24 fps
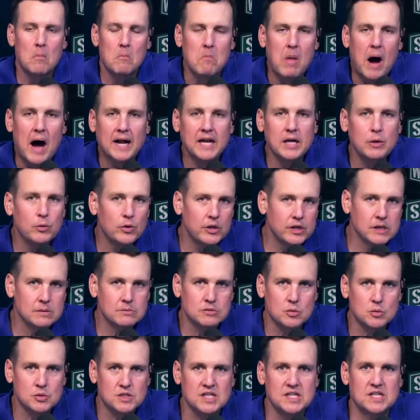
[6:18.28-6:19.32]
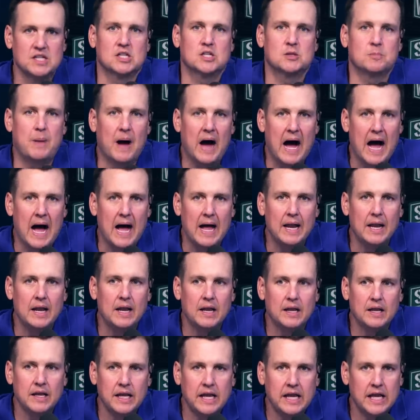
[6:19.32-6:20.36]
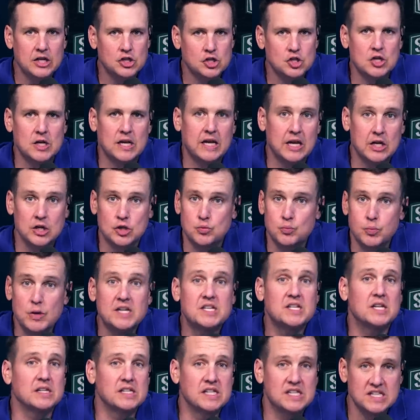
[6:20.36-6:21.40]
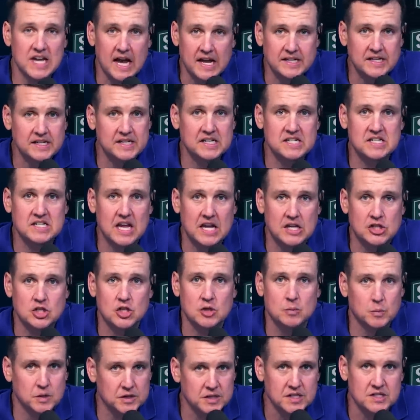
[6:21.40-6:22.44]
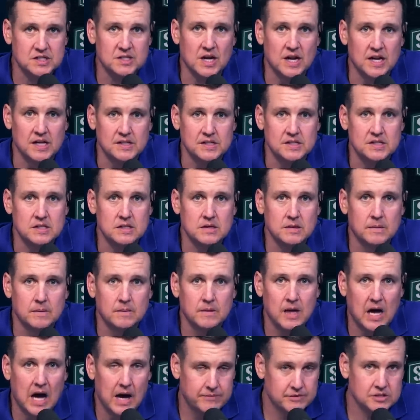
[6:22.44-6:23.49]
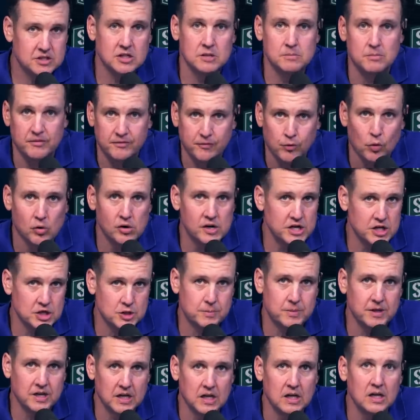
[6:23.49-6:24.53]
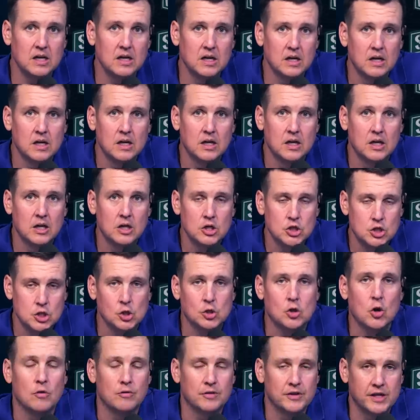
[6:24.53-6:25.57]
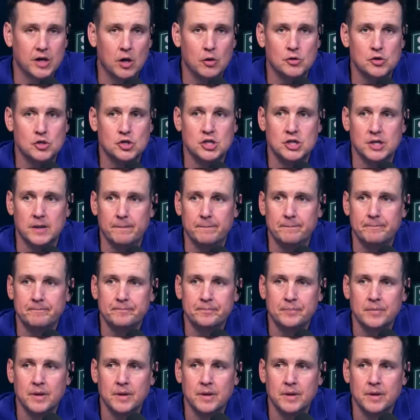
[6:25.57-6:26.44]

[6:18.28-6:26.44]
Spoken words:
Monty Williams was in a spot. He had recently signed an extension with the Suns, obviously before Ishbia took over the ownership.